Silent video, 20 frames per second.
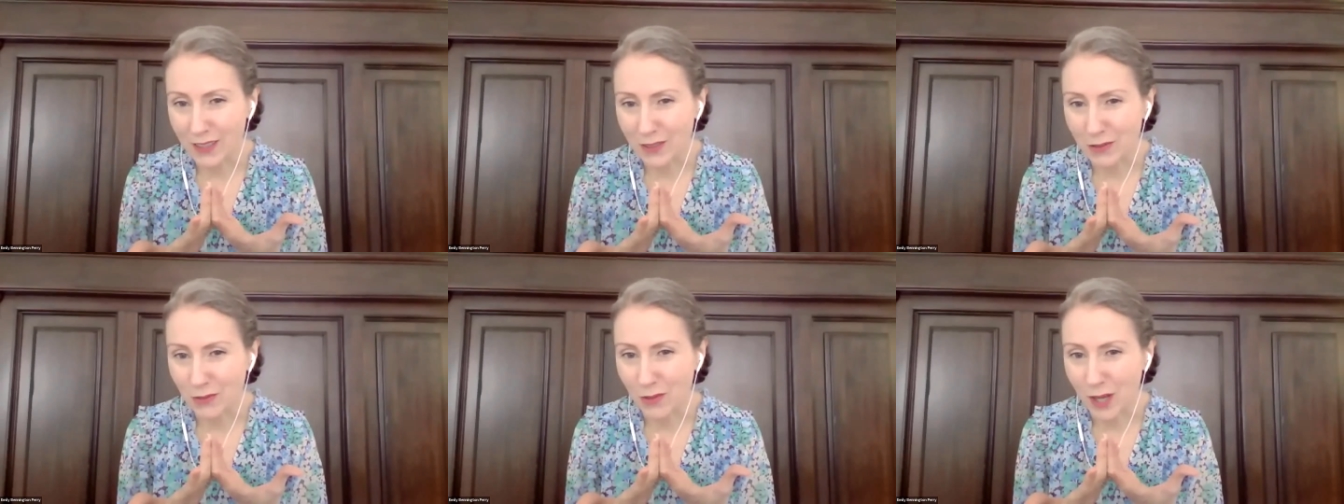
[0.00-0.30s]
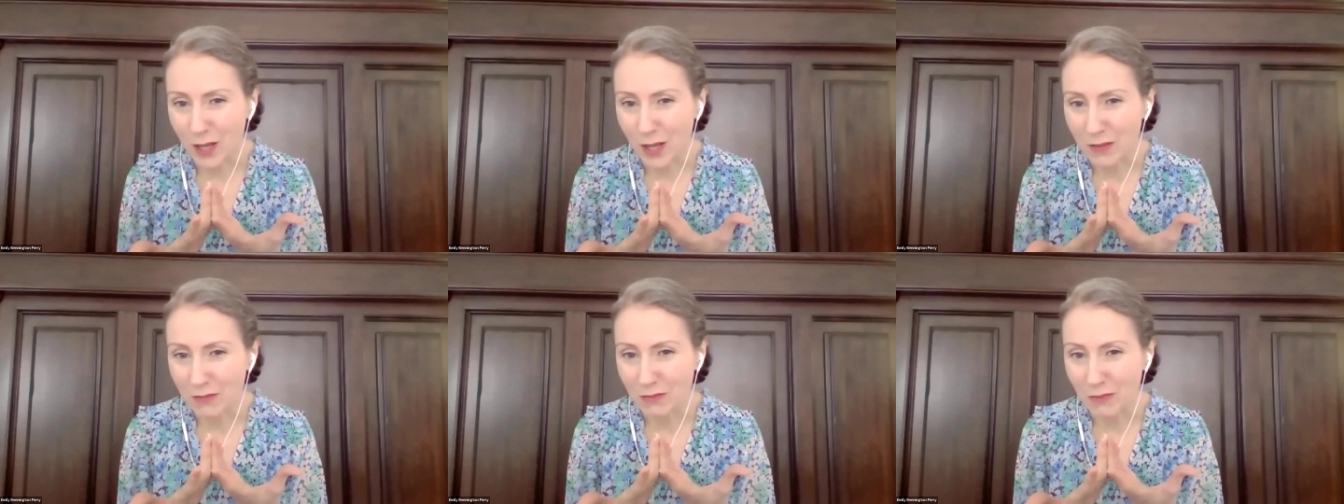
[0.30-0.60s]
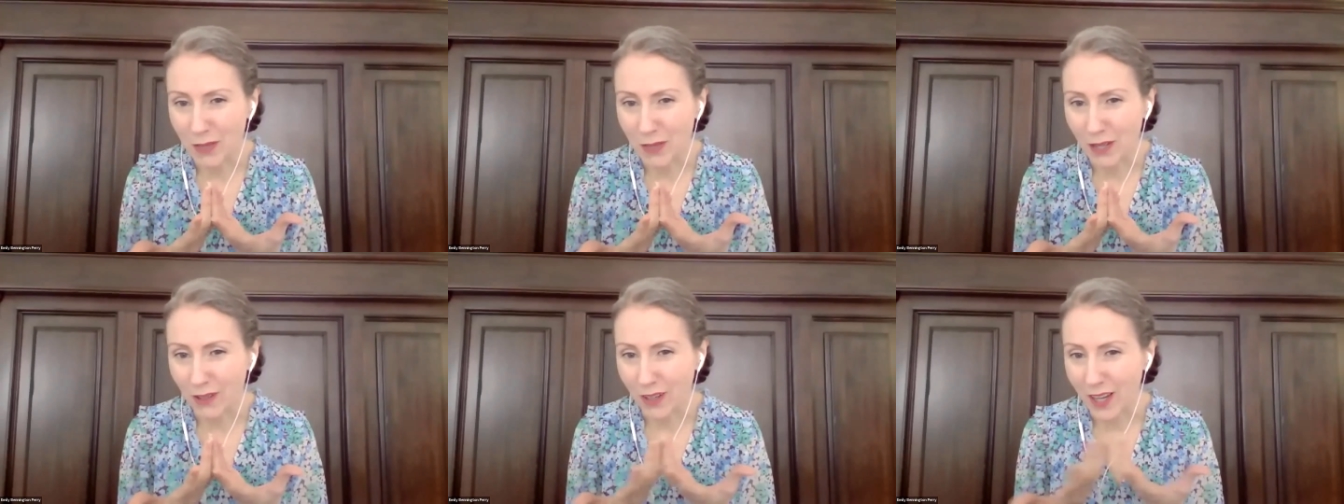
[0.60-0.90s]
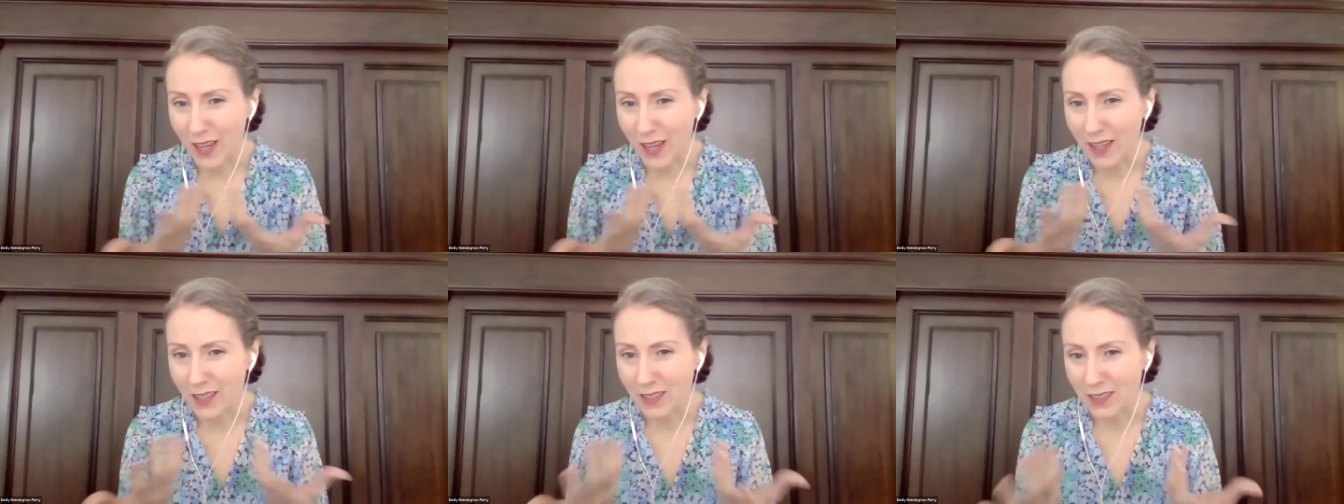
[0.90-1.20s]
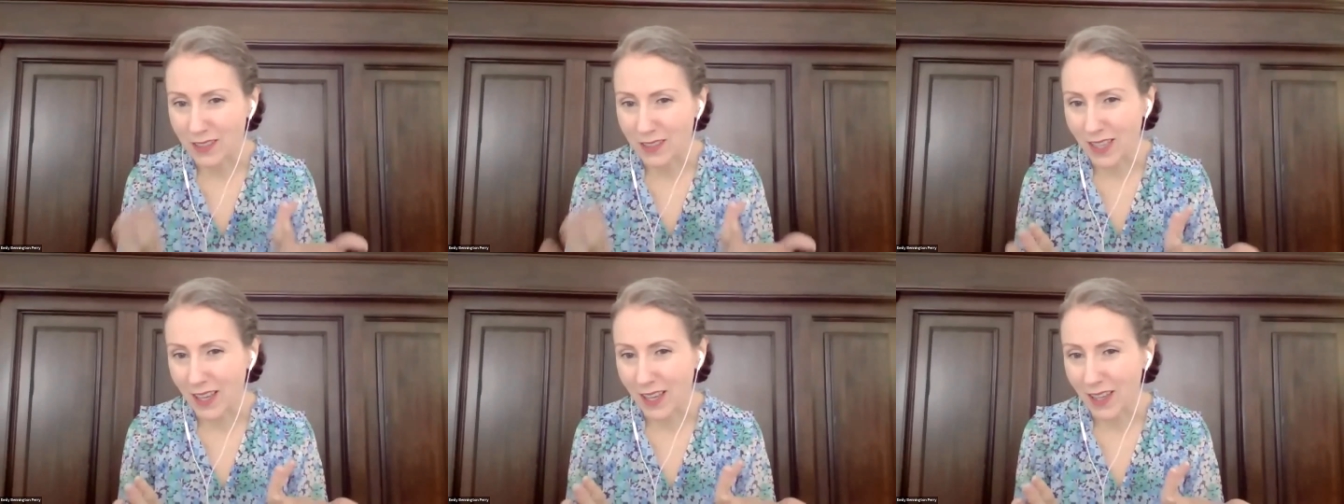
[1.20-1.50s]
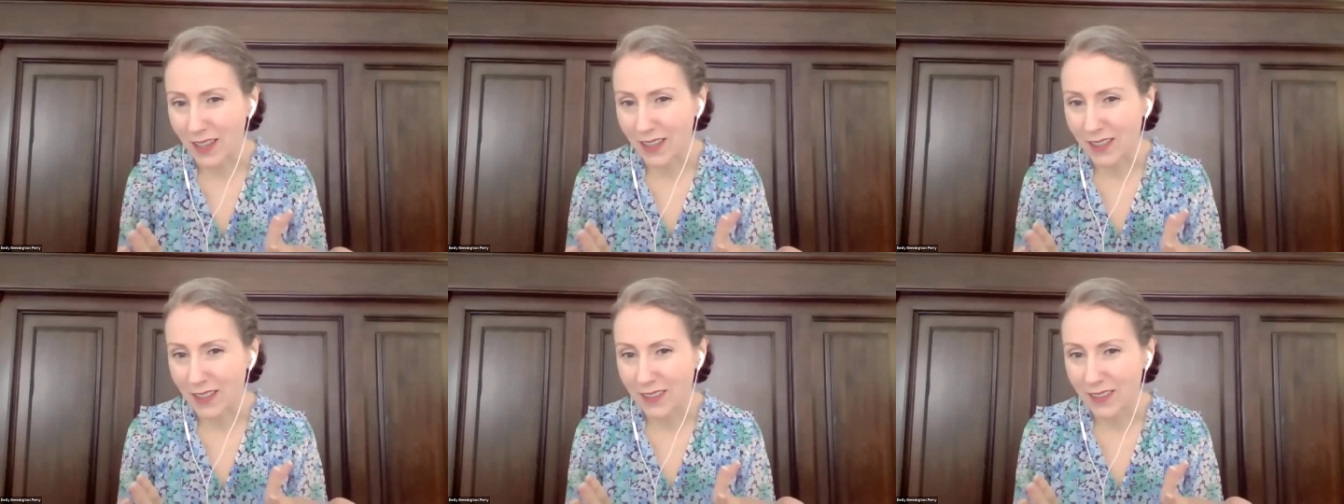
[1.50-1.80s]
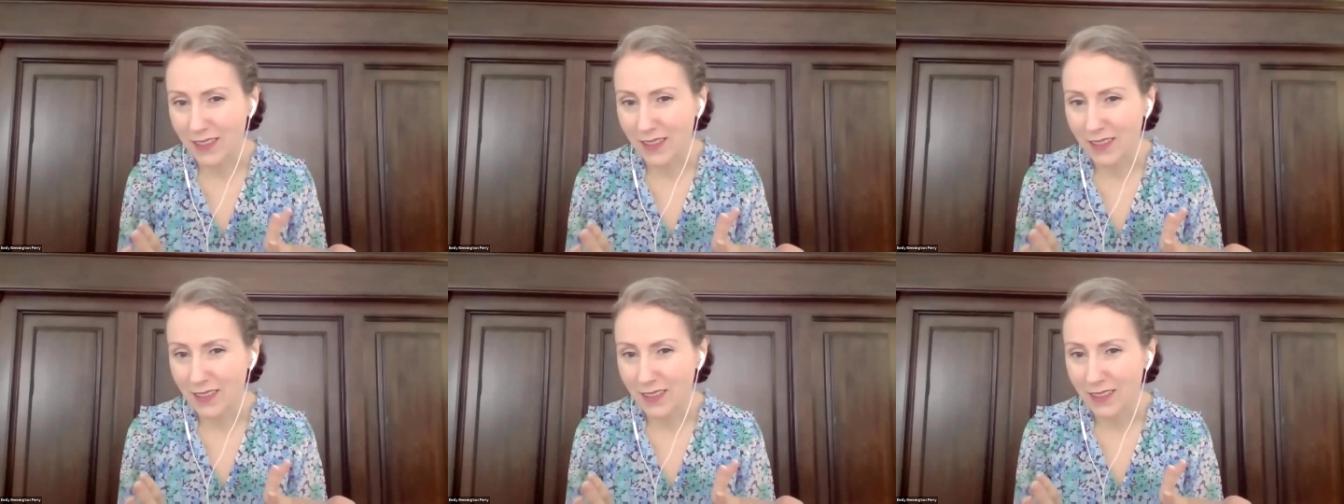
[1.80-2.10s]
what Marianne is
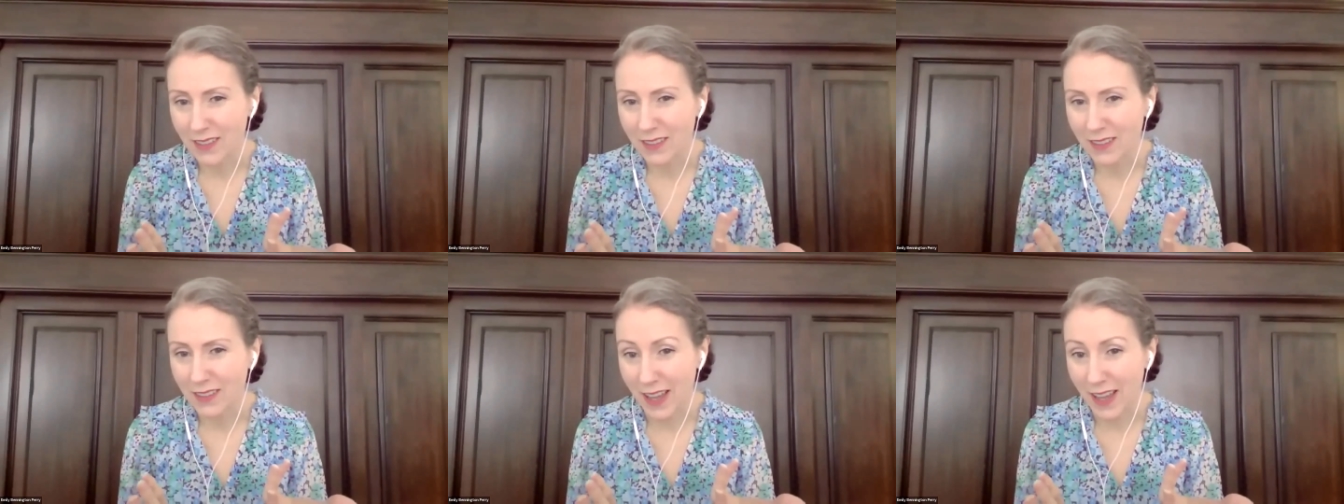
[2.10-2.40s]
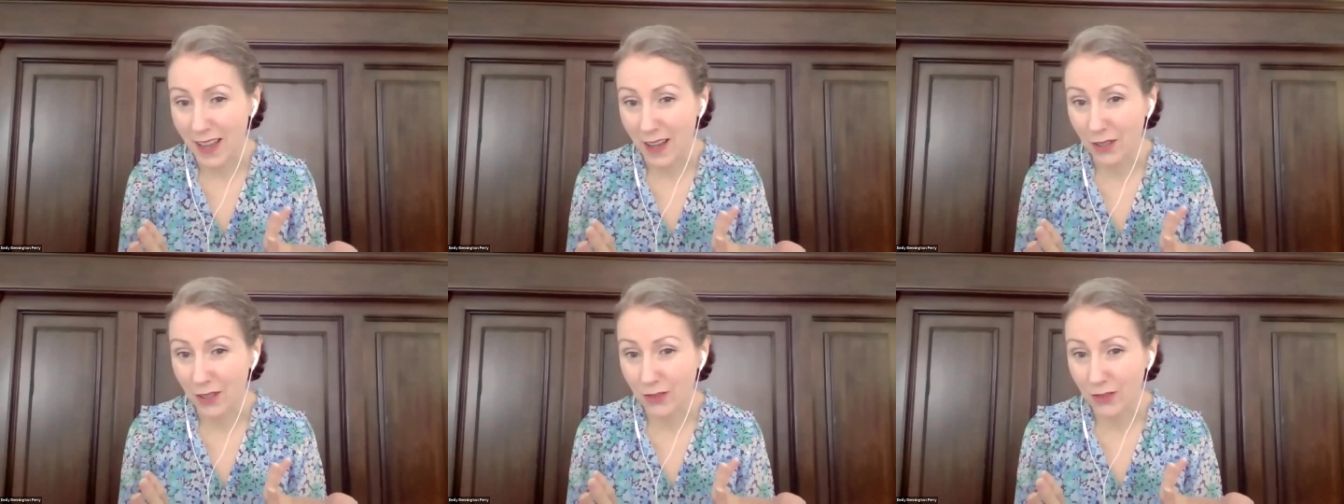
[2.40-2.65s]
saying now.